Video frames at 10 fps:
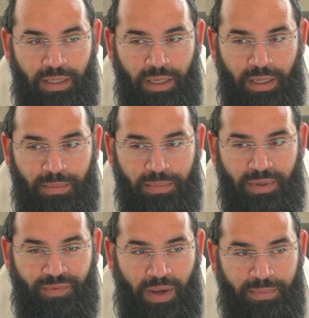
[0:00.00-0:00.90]

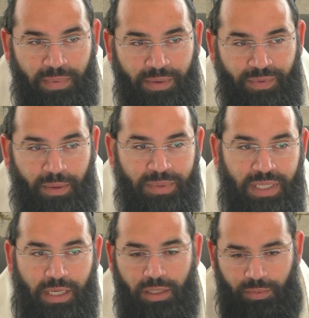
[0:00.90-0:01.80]
If I'm
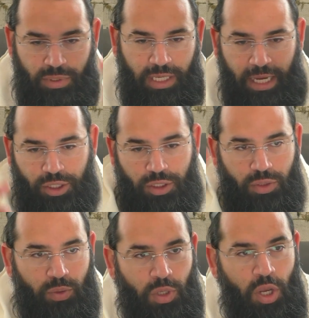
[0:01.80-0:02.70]
mistaken, they would actually
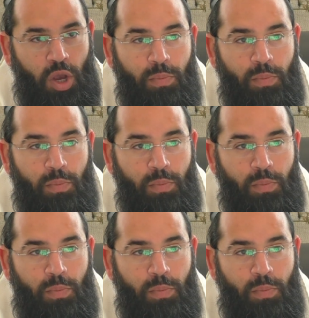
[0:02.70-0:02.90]
do